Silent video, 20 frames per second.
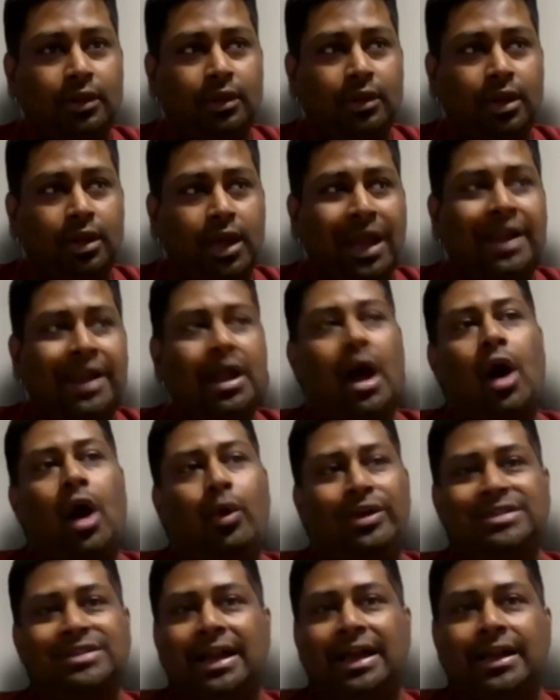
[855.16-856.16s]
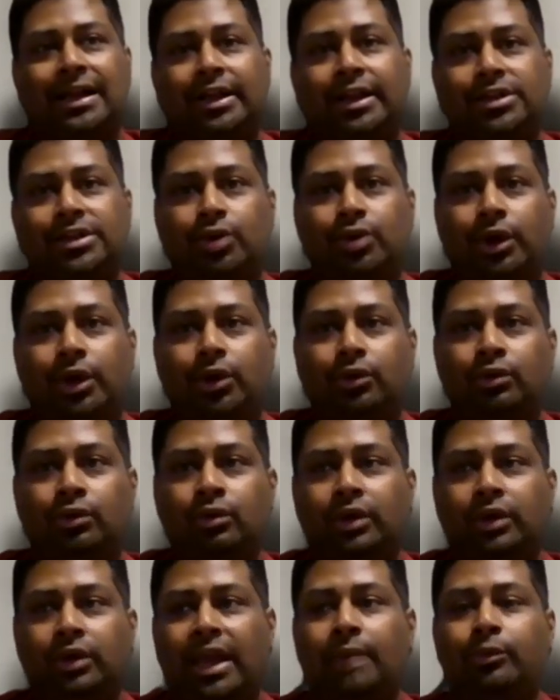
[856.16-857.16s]
and how exactly it is going to
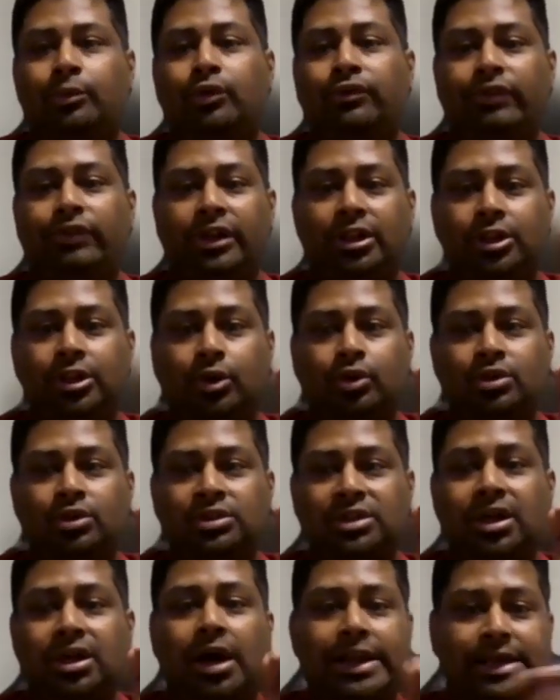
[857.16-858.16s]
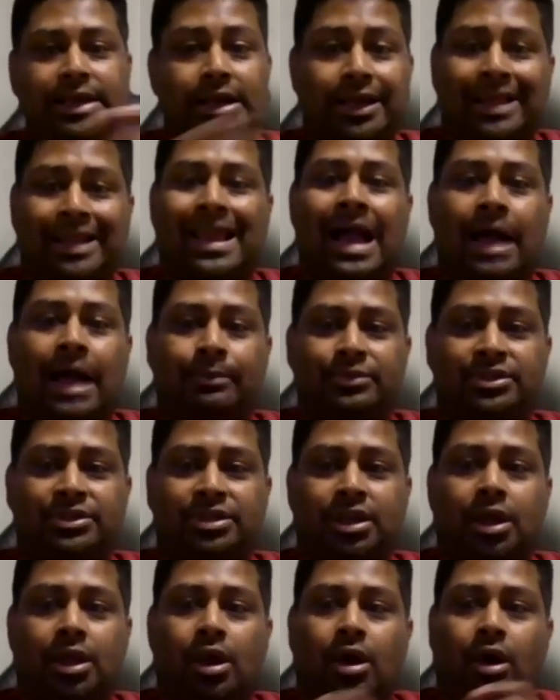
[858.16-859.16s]
help you fill those career gaps
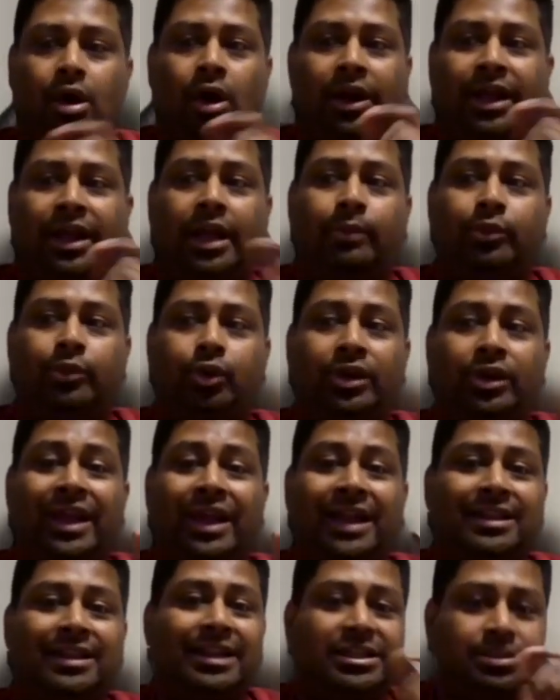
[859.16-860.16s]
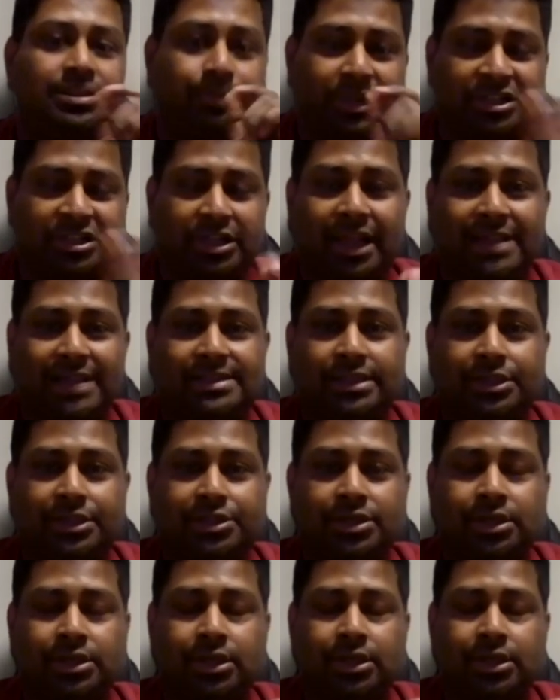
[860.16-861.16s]
or help you get that
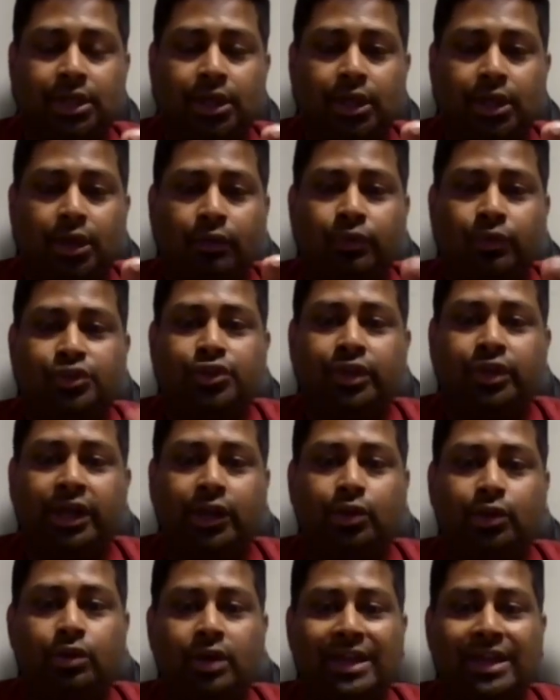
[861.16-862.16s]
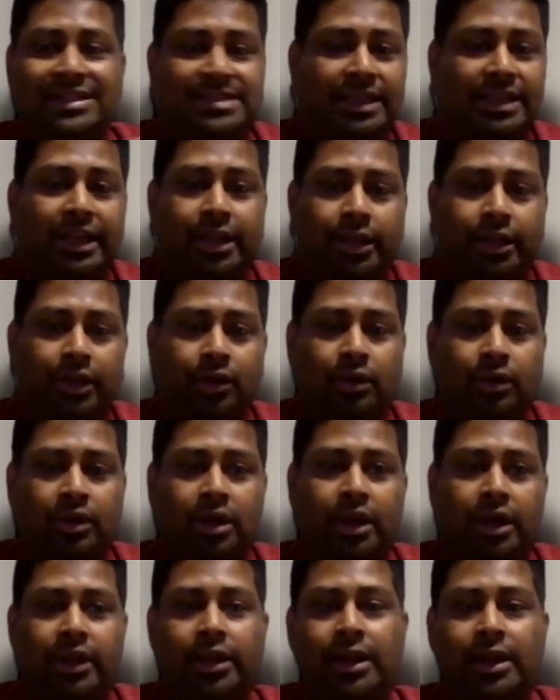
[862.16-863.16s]
specialization which you need to exceed in your
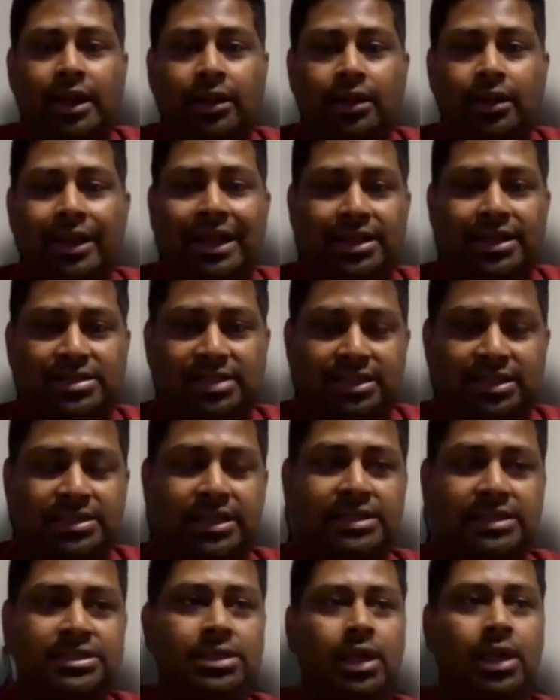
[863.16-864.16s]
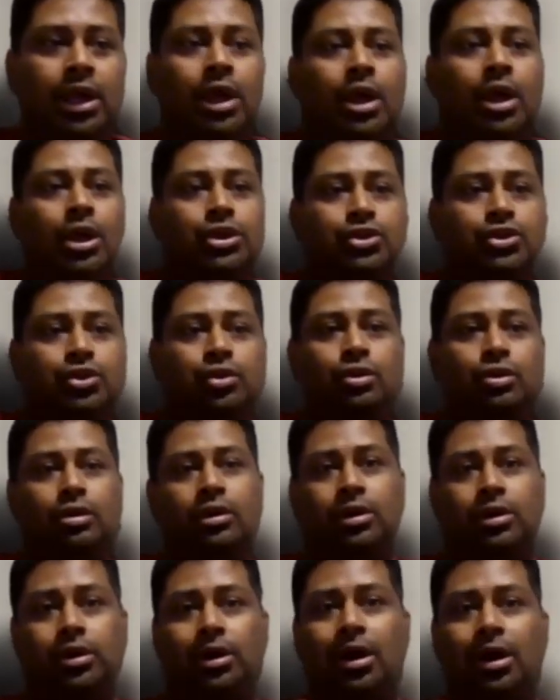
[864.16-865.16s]
career and get a success. So
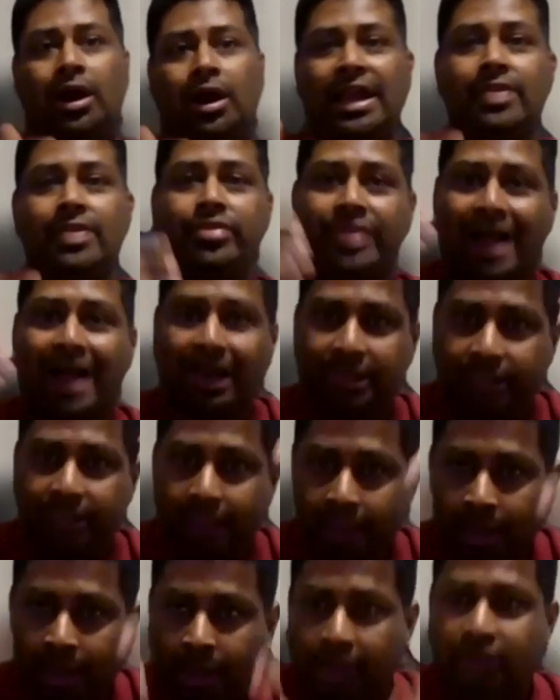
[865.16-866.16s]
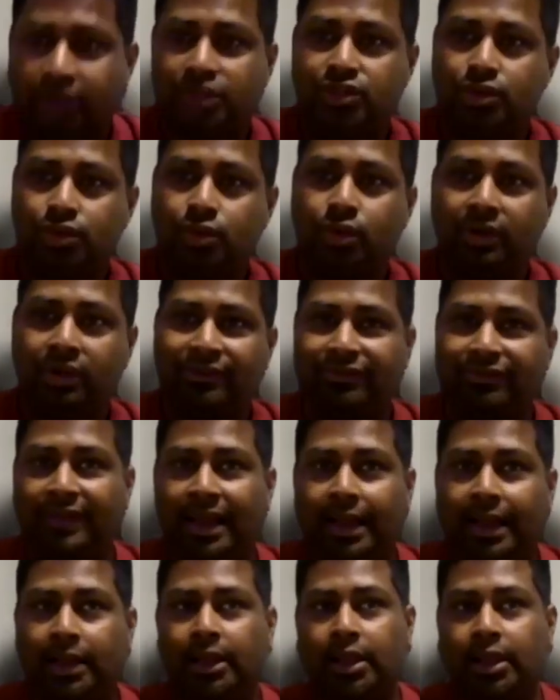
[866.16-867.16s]
again, that thing needs to
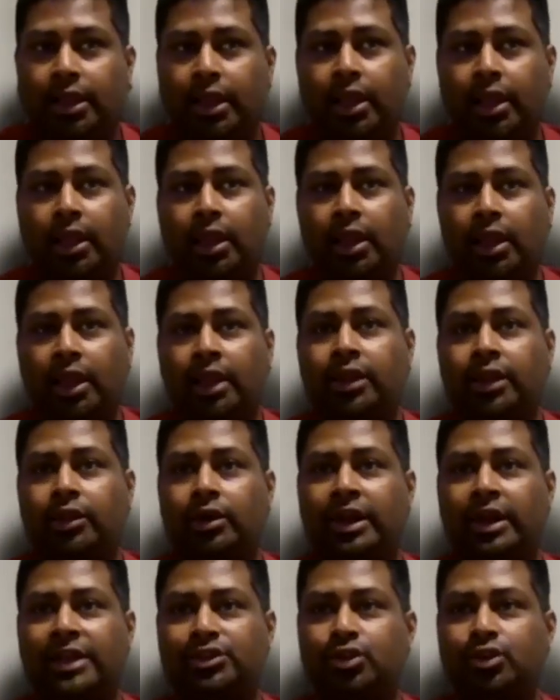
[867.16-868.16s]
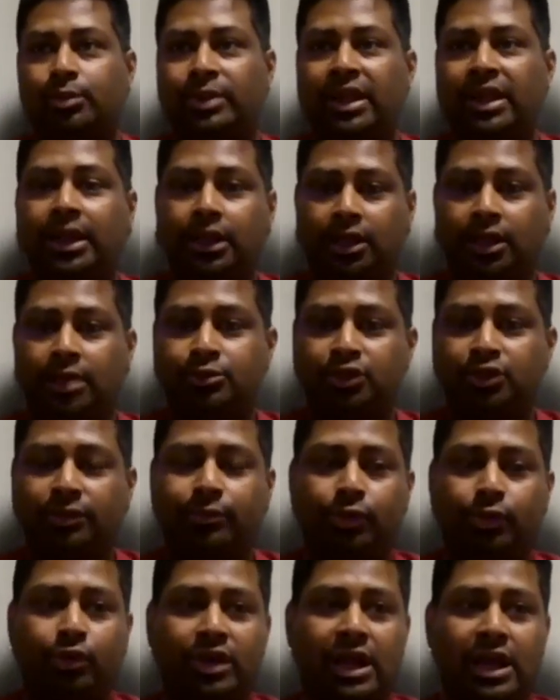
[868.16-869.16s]
reflect in your SOP in terms of
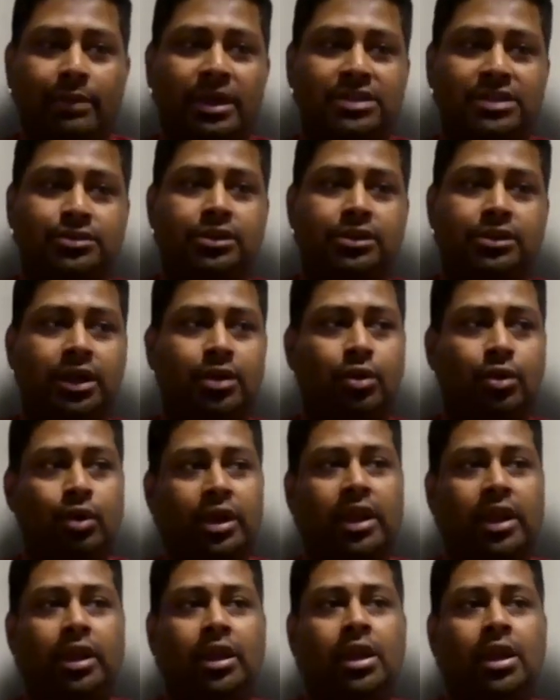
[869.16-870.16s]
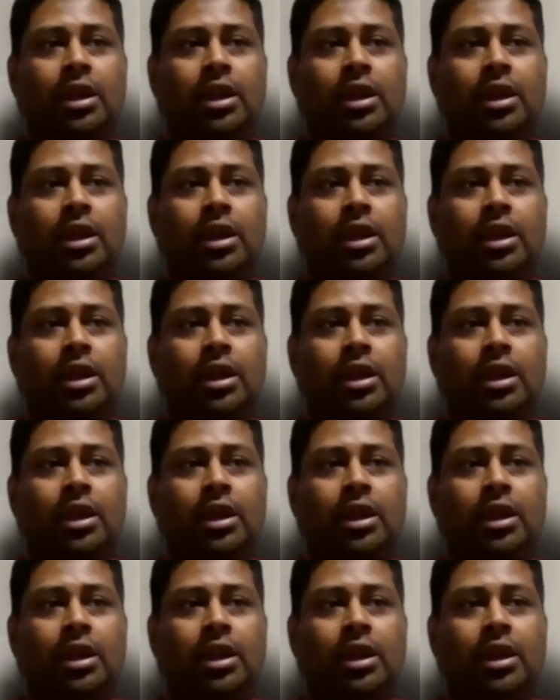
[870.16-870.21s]
program as well, that okay,